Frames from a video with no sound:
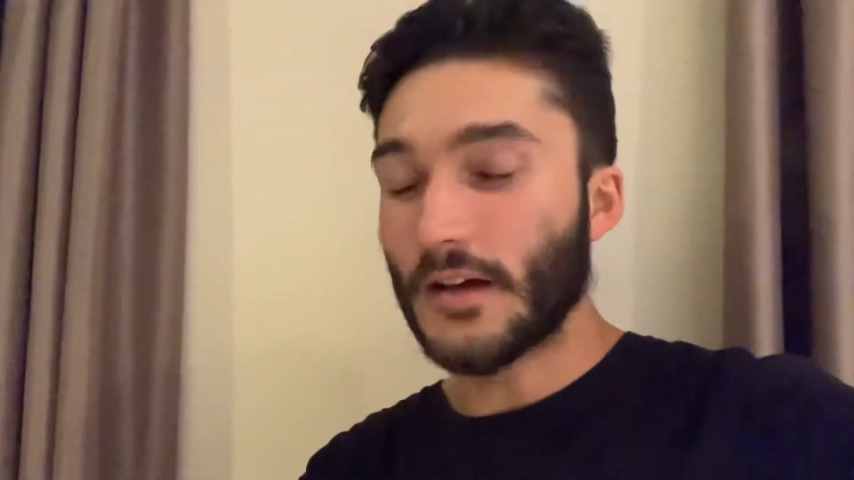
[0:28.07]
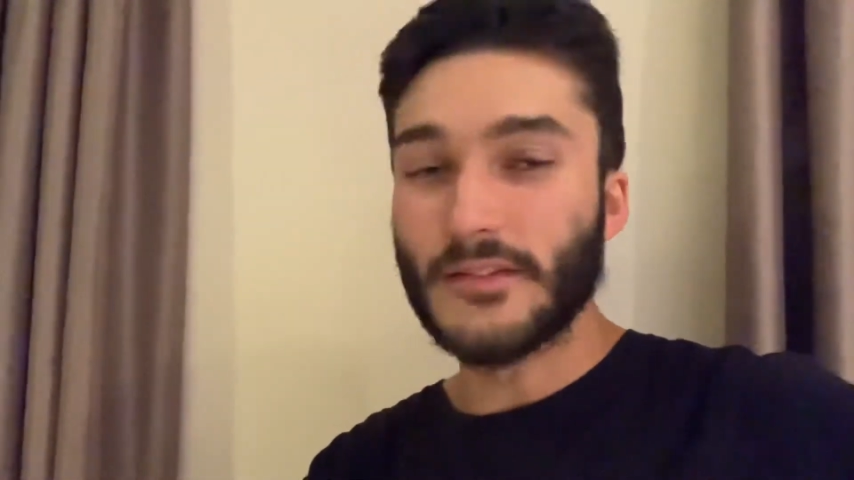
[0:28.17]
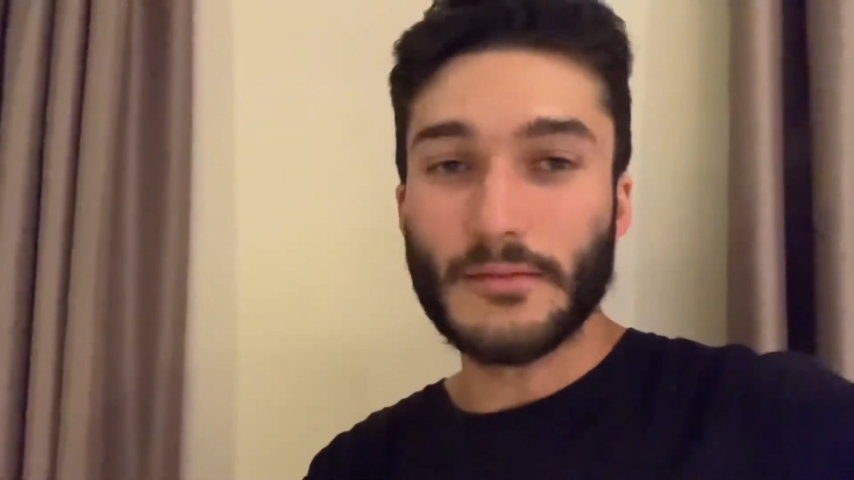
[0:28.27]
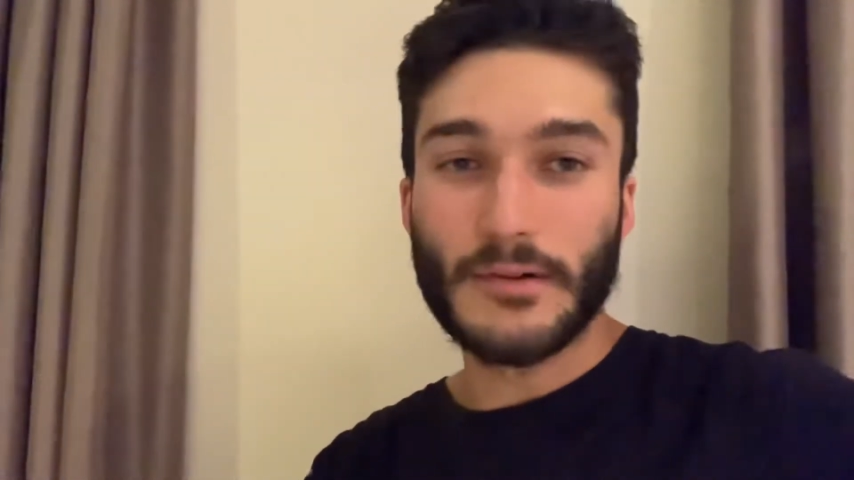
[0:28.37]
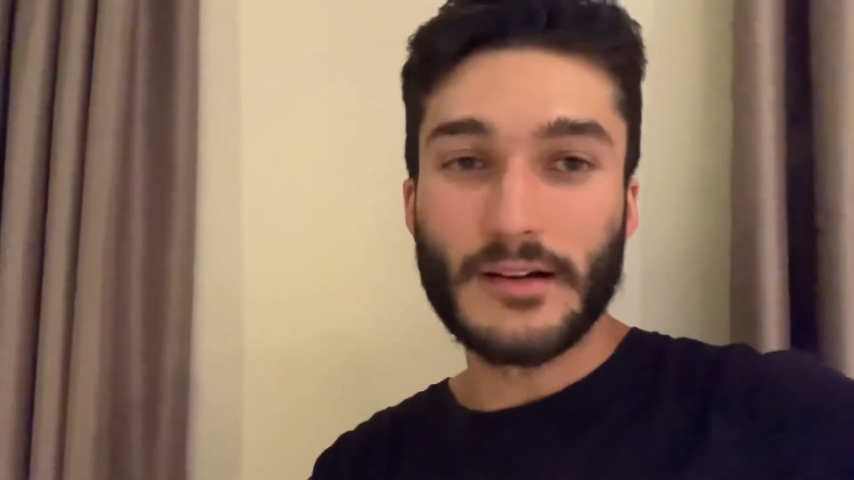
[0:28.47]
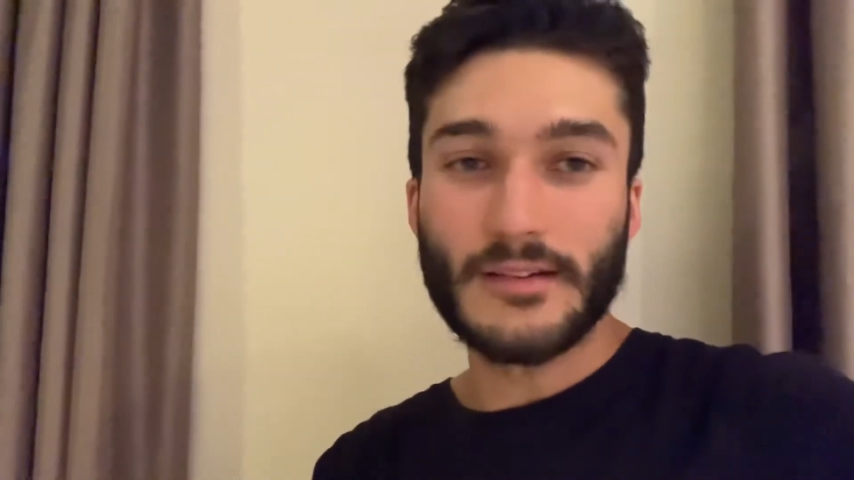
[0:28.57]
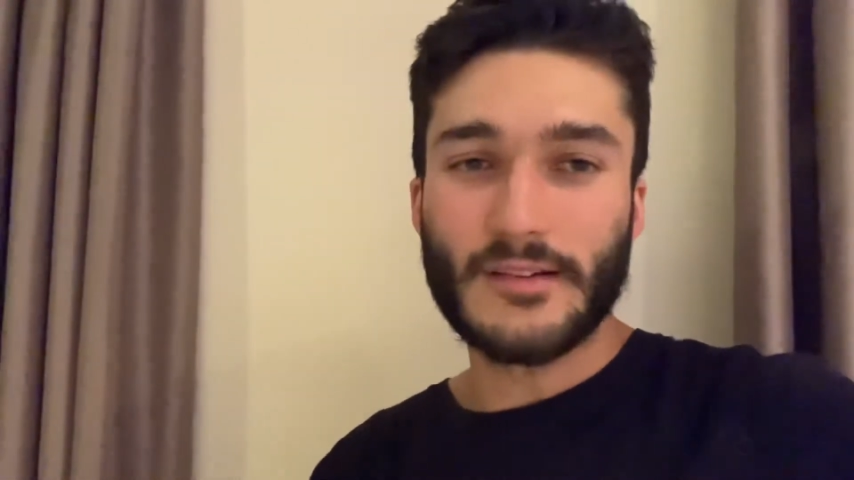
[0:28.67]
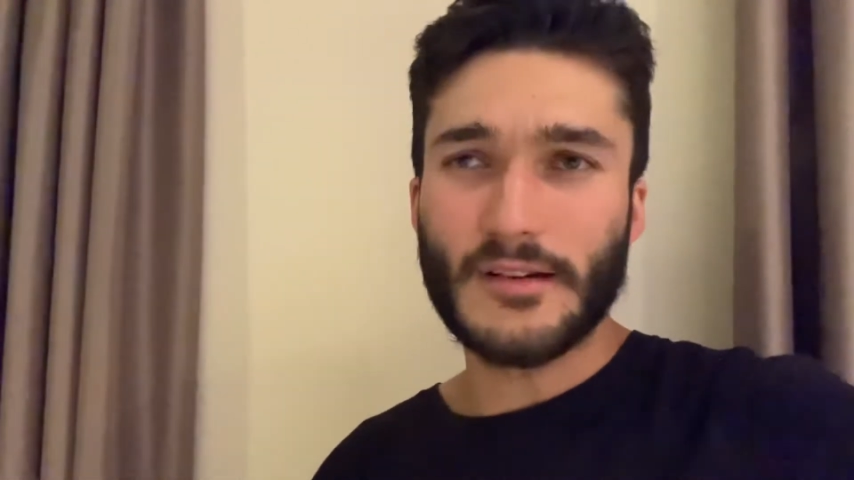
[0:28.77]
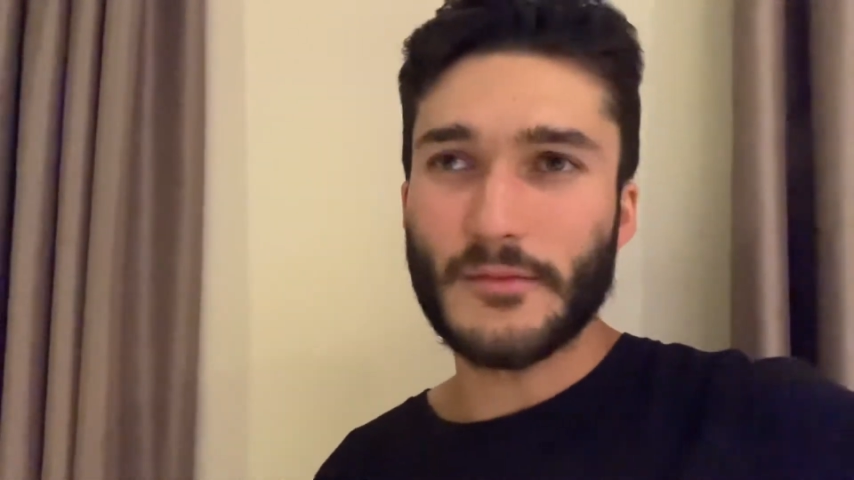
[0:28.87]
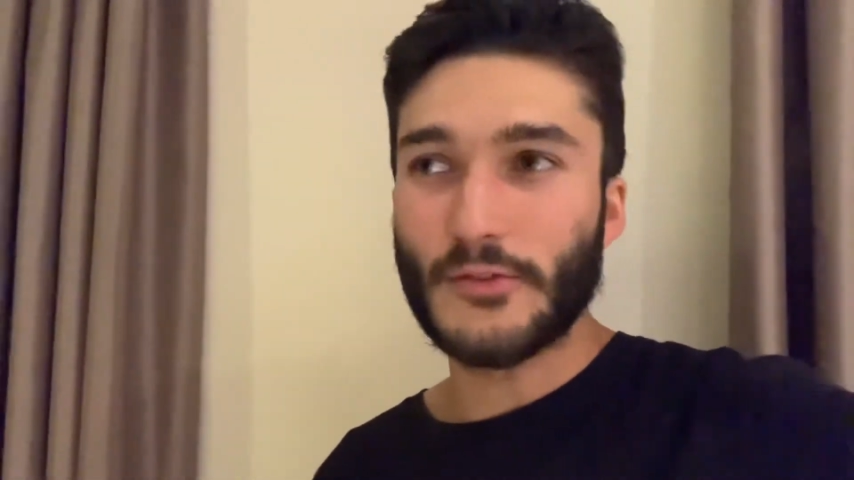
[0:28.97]
underpasses.
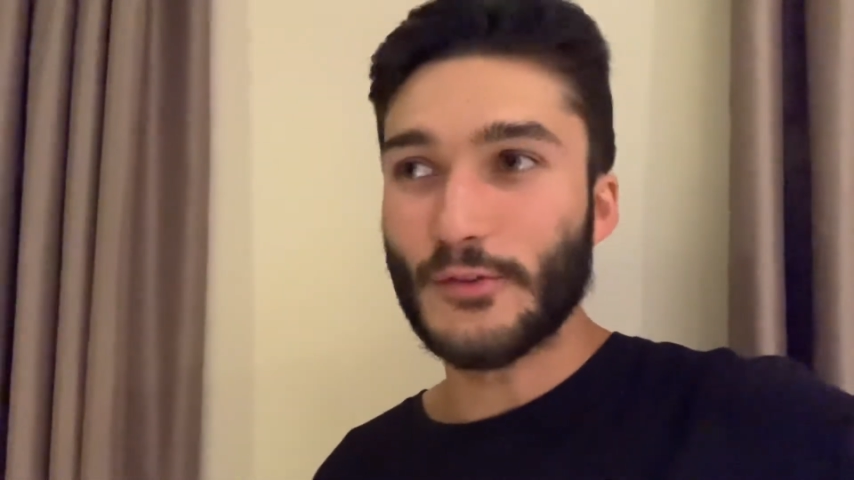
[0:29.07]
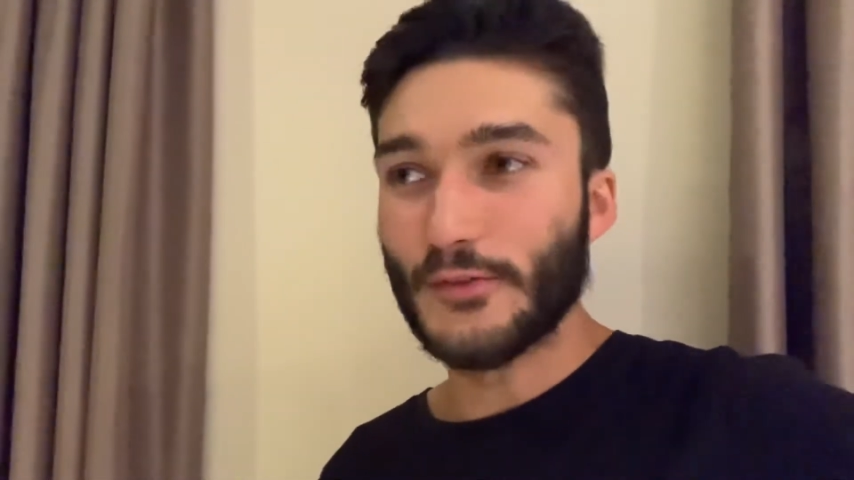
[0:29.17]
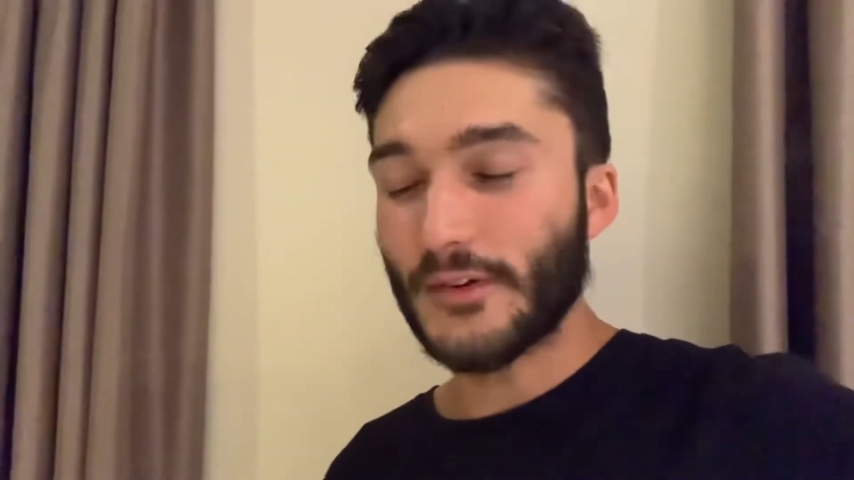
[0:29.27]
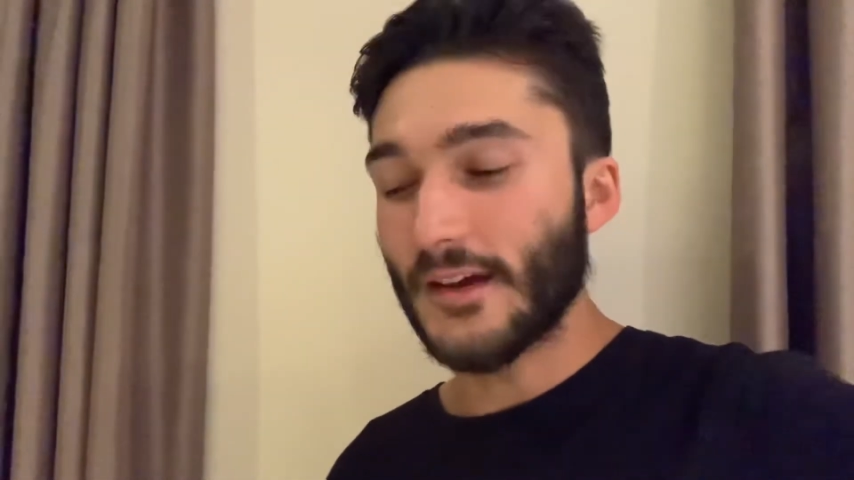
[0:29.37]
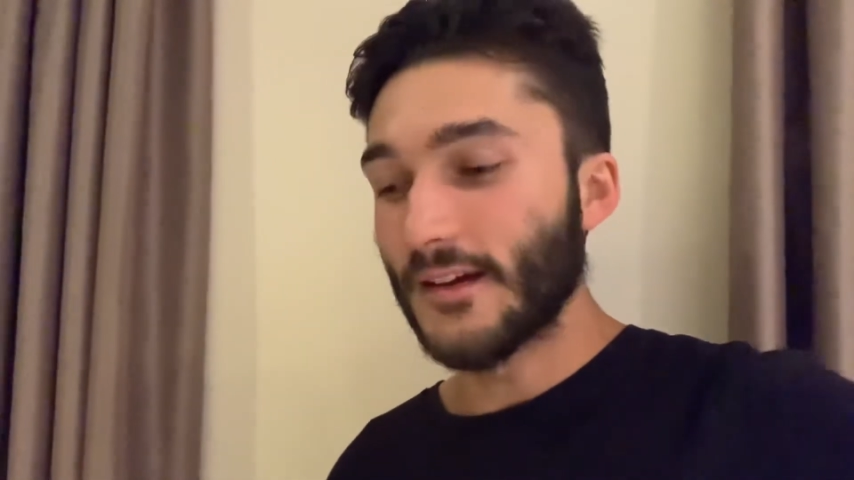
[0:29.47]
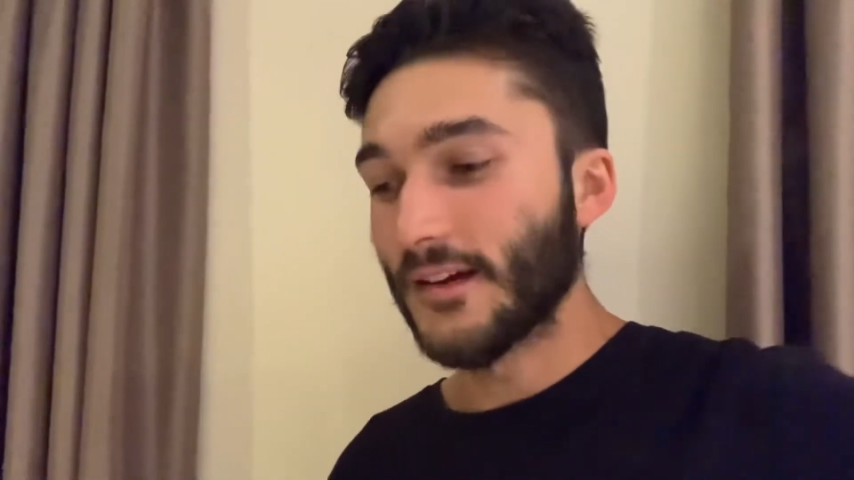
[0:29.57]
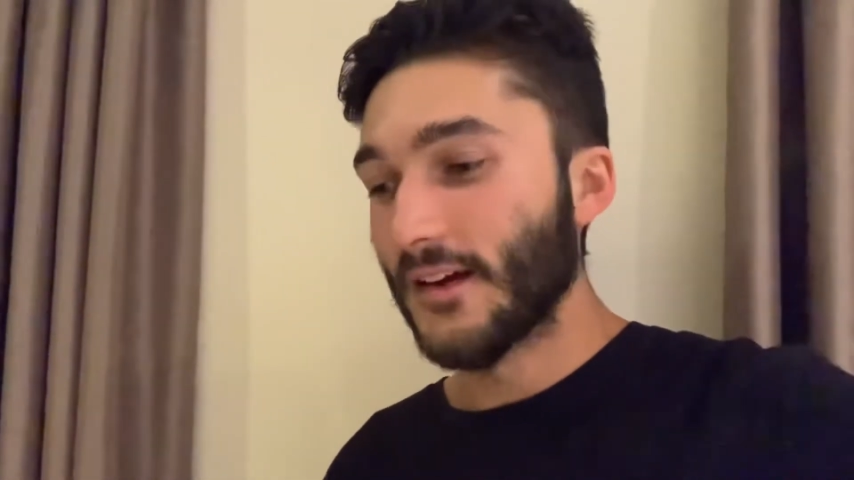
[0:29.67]
I'm sort of yeah.